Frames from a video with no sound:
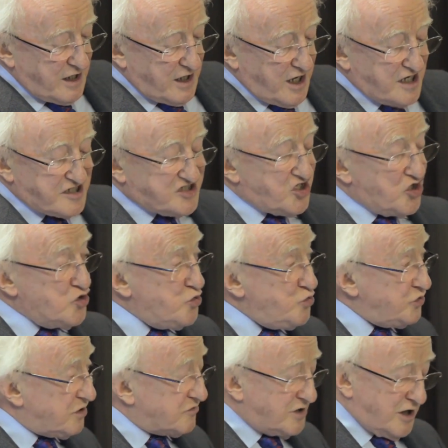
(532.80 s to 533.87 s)
I
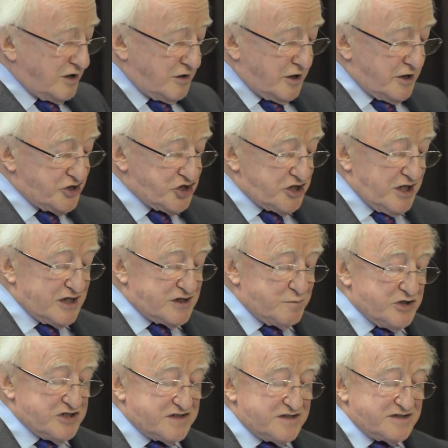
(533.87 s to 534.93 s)
salute the Royal Irish
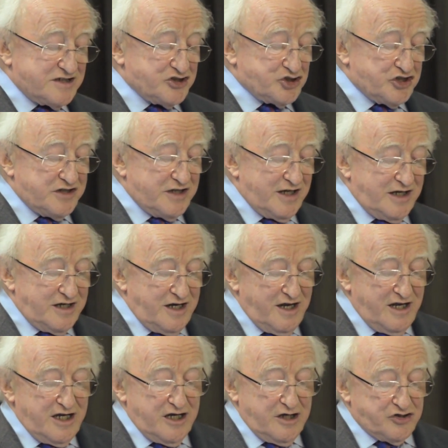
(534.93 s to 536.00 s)
Academy's decision then
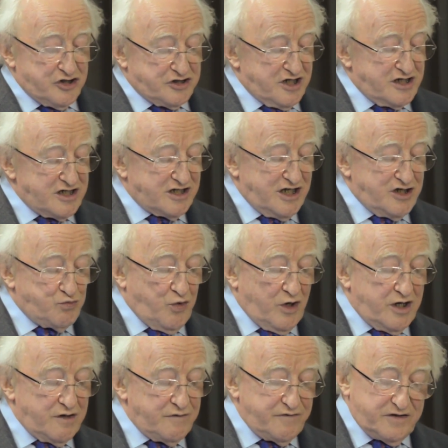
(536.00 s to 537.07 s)
to dedicate
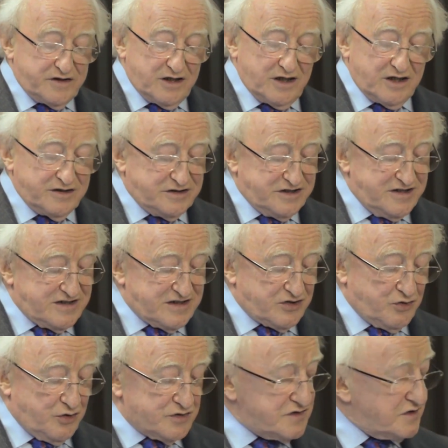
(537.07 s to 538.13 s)
one of the
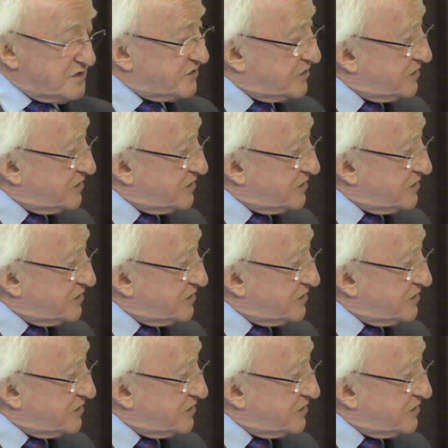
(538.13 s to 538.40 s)
discourses